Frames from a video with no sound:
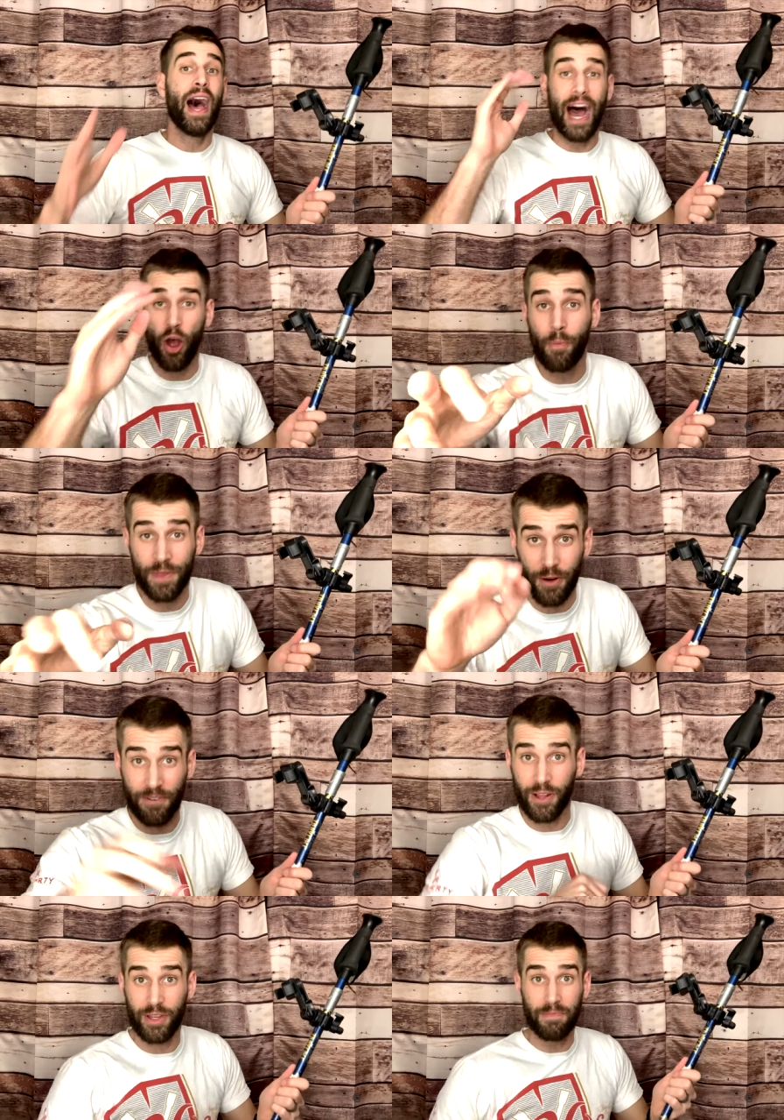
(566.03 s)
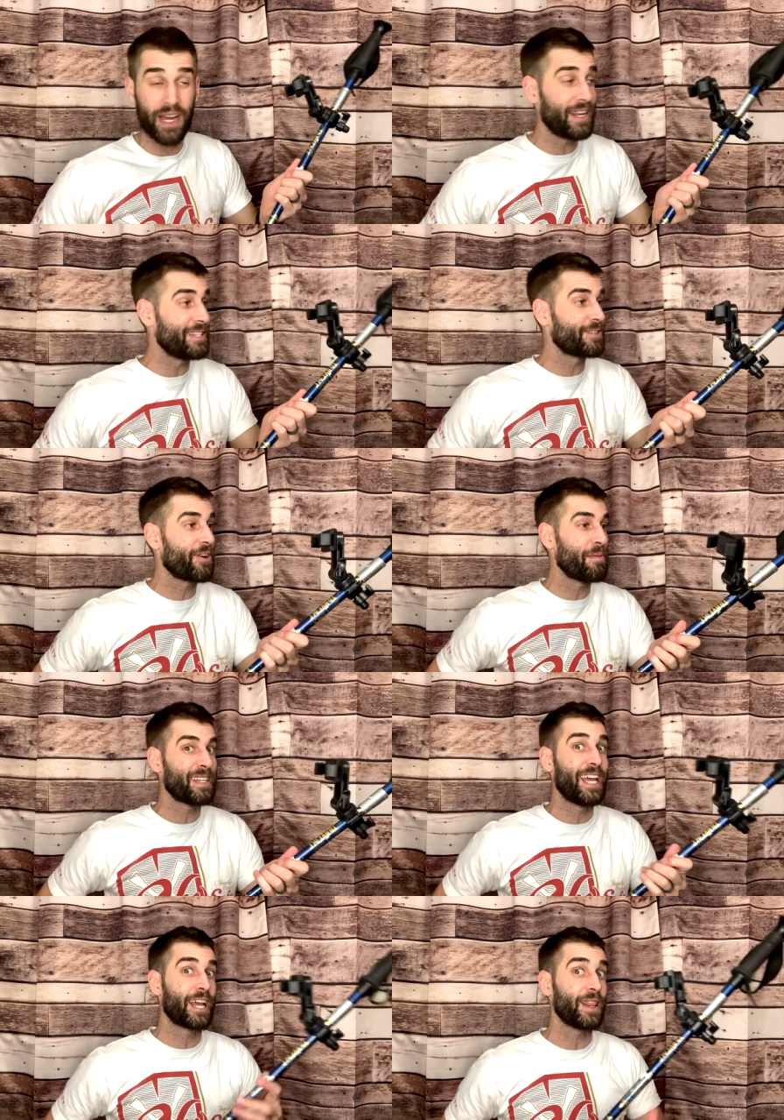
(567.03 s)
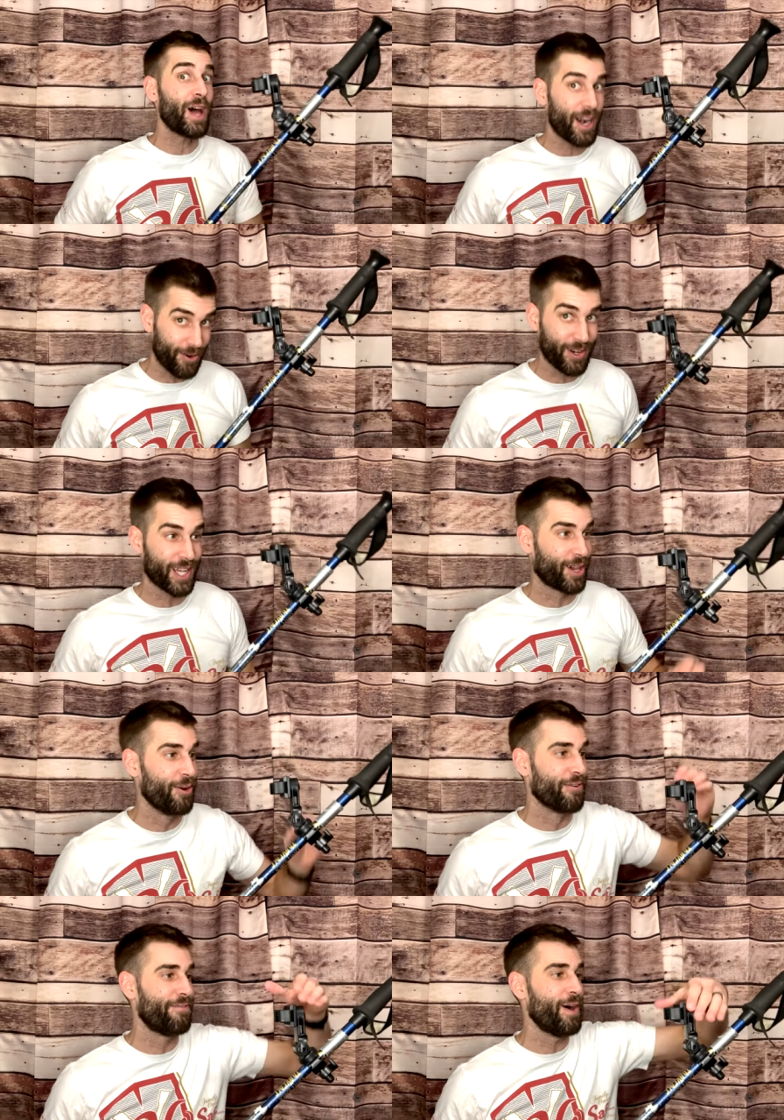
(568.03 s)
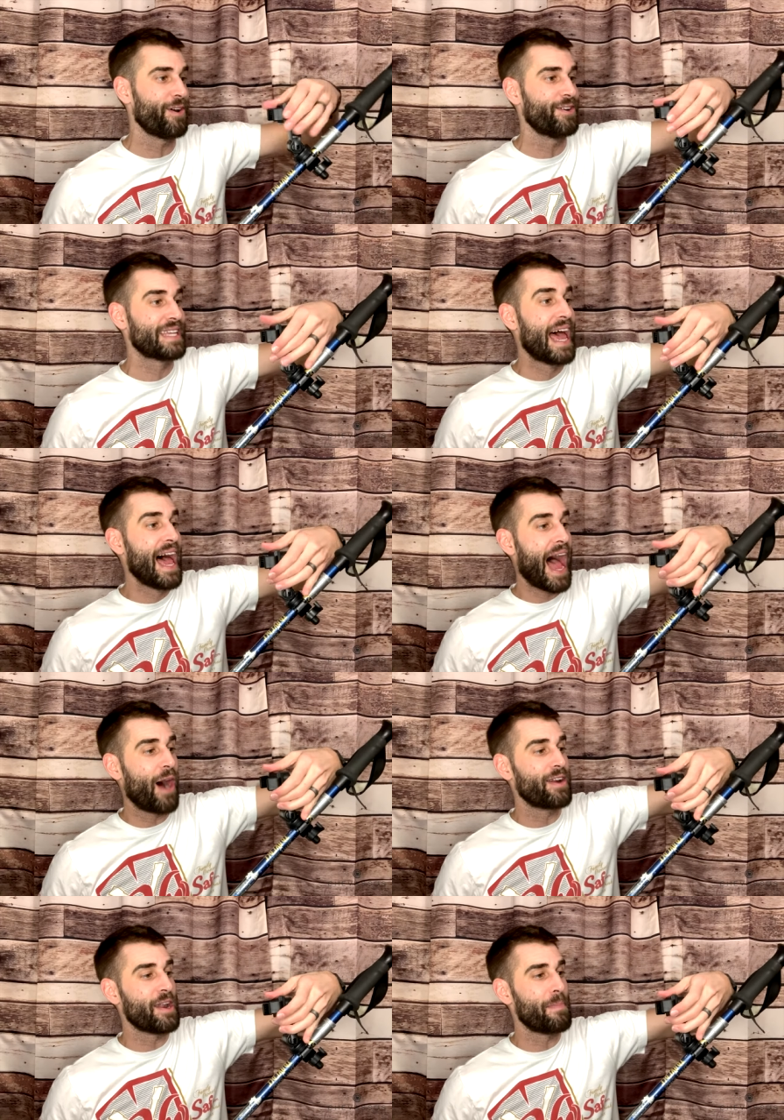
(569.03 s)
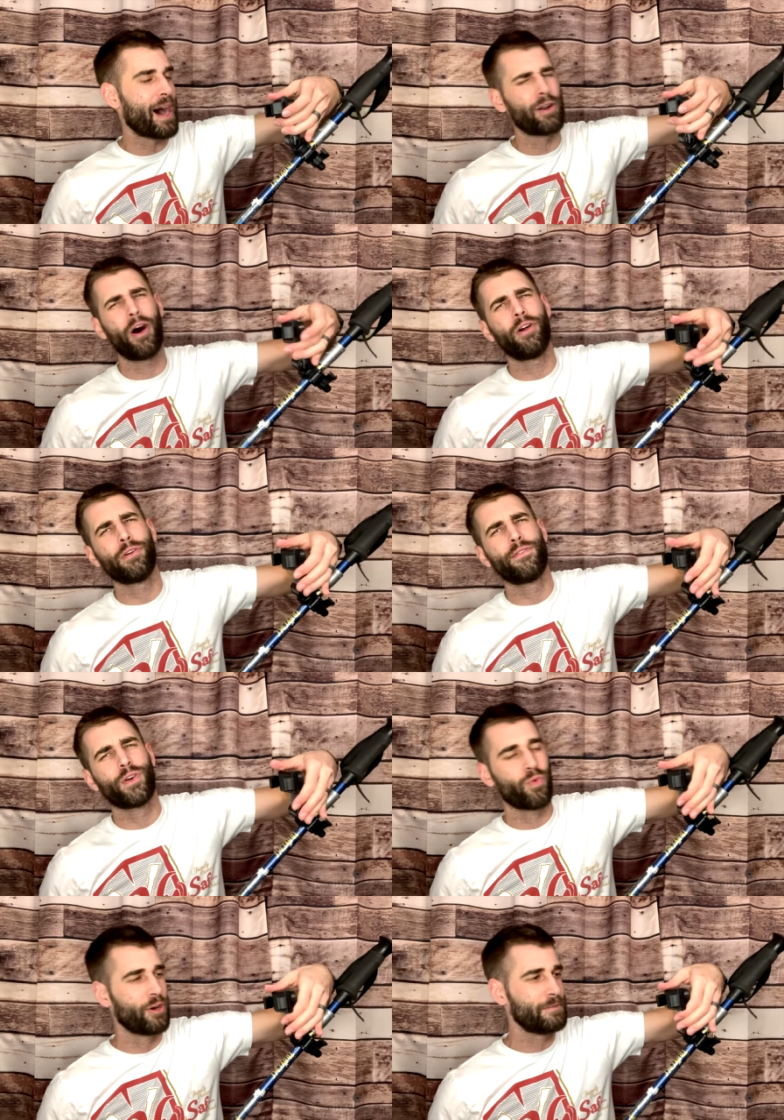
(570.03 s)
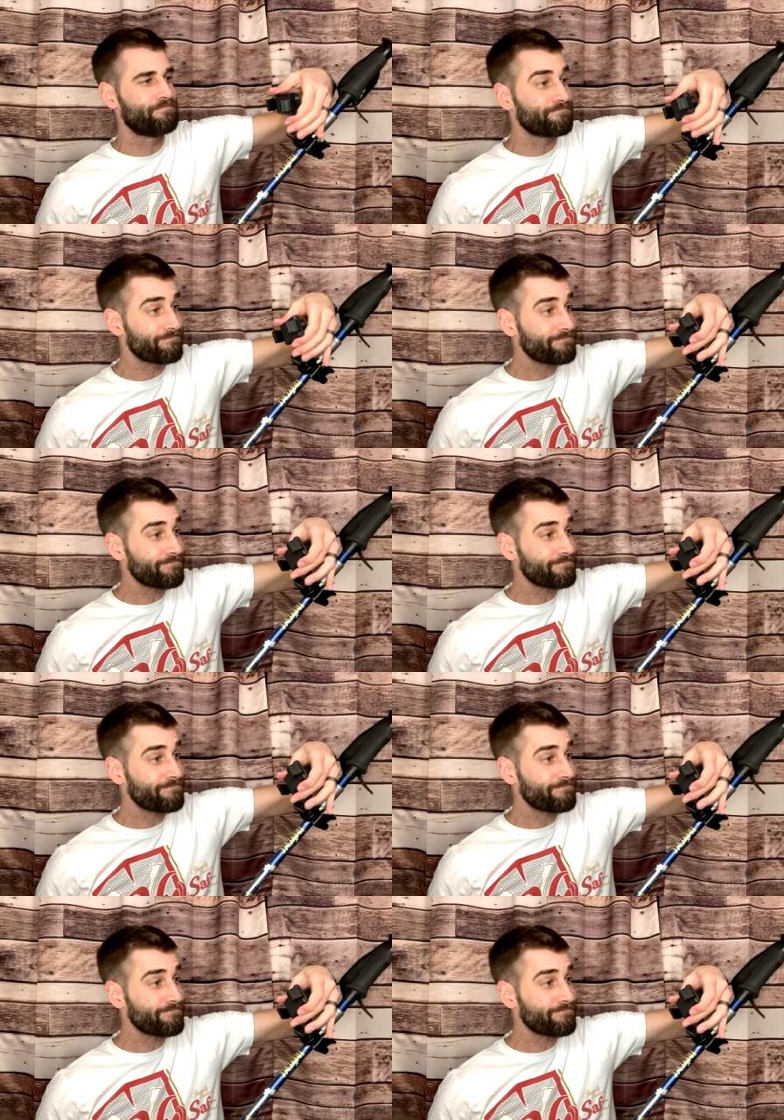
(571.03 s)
I hope that you're following me on Instagram. I take a lot of really cool photos out and about all over the world